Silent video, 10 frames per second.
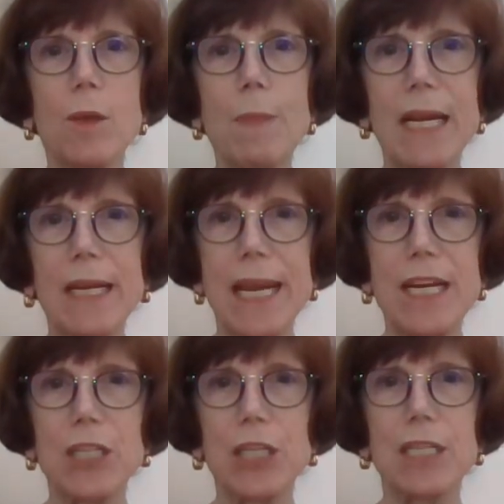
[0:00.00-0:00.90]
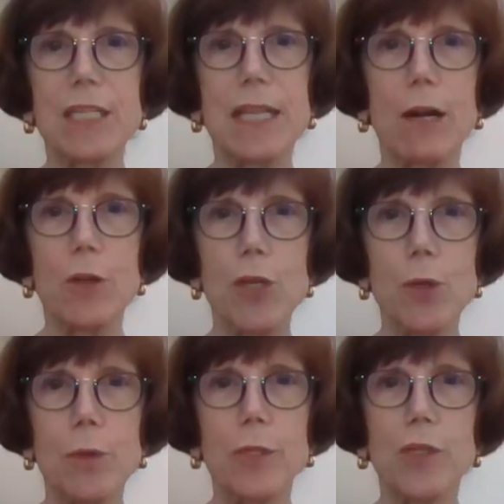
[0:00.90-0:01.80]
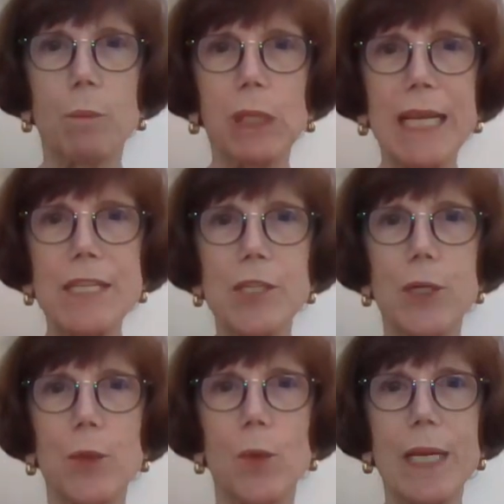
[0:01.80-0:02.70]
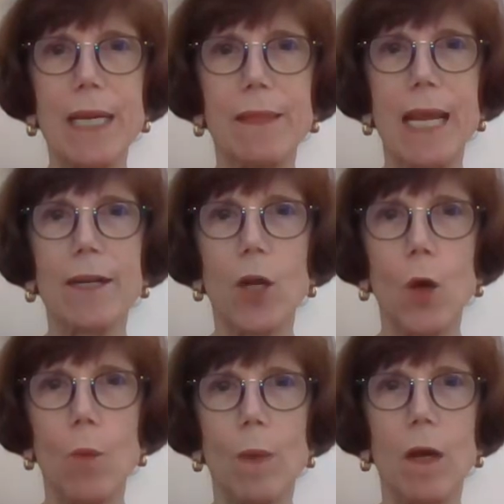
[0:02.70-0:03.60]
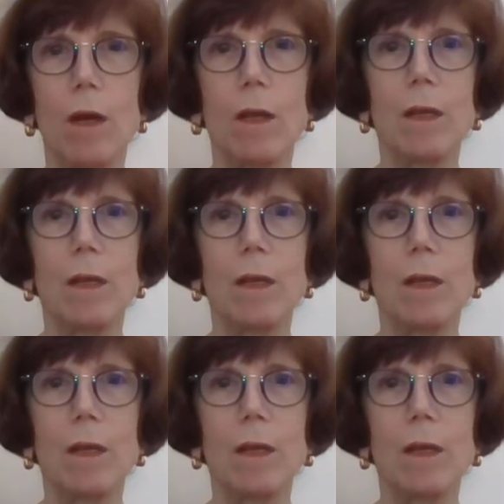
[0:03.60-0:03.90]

medications that are used to place you in that coma,